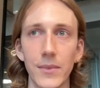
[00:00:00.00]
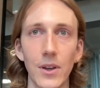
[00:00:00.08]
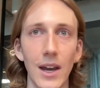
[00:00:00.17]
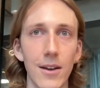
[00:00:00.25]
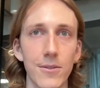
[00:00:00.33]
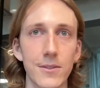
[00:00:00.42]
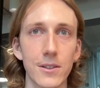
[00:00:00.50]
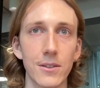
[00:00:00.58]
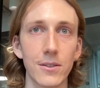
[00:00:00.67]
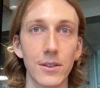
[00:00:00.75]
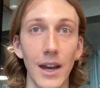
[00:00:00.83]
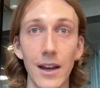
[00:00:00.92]
you have
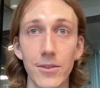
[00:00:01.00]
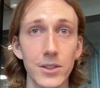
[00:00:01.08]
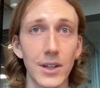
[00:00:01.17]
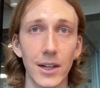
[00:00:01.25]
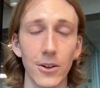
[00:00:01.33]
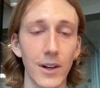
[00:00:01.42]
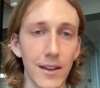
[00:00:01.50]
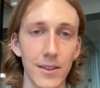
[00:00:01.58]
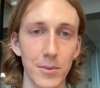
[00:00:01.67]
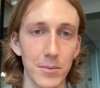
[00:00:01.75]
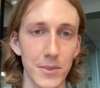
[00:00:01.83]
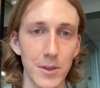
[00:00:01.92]
to
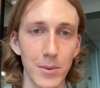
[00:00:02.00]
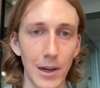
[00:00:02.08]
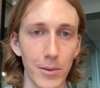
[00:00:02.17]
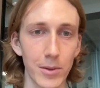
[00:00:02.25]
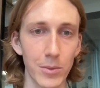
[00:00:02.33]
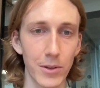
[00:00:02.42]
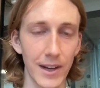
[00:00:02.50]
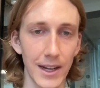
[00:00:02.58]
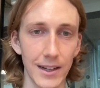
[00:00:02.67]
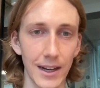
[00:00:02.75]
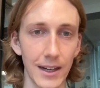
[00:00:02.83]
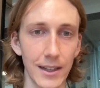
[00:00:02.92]
aggregate them to be able to
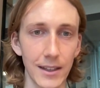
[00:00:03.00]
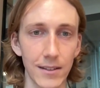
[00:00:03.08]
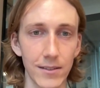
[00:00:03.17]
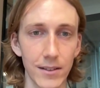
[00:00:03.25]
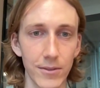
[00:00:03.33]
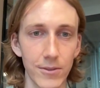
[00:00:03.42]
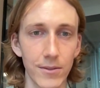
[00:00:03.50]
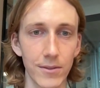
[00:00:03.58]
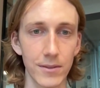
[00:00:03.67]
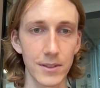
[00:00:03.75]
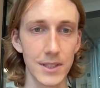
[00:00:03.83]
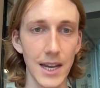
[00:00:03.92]
provide any
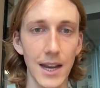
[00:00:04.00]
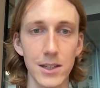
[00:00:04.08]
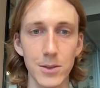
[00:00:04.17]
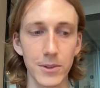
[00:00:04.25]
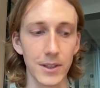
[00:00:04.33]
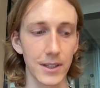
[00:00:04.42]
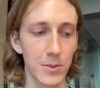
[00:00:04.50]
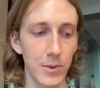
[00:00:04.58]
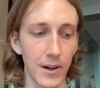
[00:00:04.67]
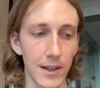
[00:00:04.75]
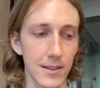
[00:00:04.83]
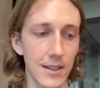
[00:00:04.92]
tangible
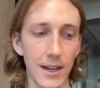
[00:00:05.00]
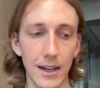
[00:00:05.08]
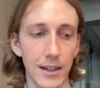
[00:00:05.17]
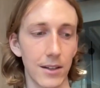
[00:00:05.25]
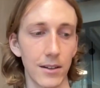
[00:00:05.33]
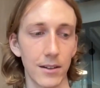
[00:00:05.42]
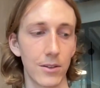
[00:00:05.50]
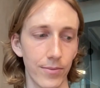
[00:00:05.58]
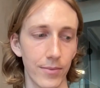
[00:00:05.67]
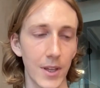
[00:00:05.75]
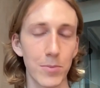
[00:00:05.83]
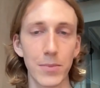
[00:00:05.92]
experience, like any
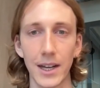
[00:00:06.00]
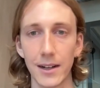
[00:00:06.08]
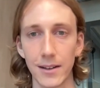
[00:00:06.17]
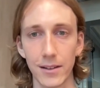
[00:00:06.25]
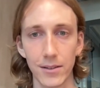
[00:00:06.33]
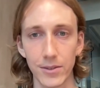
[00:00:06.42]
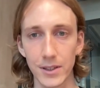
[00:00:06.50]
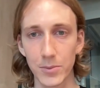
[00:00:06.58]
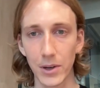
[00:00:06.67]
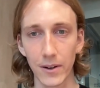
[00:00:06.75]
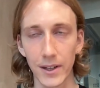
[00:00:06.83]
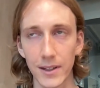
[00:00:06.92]
competitive
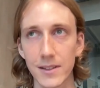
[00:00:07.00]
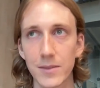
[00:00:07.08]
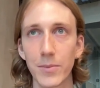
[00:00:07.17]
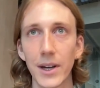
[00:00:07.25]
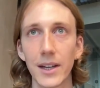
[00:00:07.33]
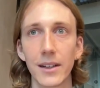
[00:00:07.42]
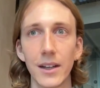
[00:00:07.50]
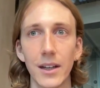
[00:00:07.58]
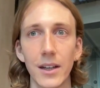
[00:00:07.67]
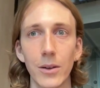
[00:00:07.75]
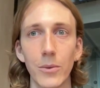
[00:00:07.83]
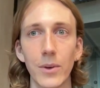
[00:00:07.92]
experience. But
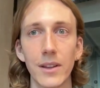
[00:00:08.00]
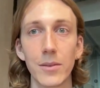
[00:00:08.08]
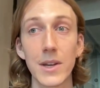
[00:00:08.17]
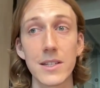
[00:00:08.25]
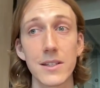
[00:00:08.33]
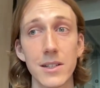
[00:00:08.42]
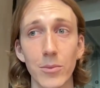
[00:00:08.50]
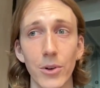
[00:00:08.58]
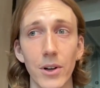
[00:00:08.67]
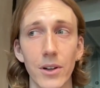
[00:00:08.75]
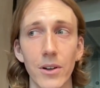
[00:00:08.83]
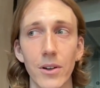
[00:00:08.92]
with messaging
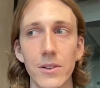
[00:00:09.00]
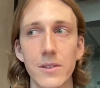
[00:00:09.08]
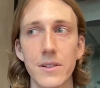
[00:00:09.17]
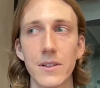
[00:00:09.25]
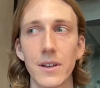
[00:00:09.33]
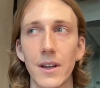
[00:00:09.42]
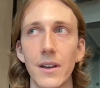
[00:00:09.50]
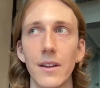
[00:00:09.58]
protocols,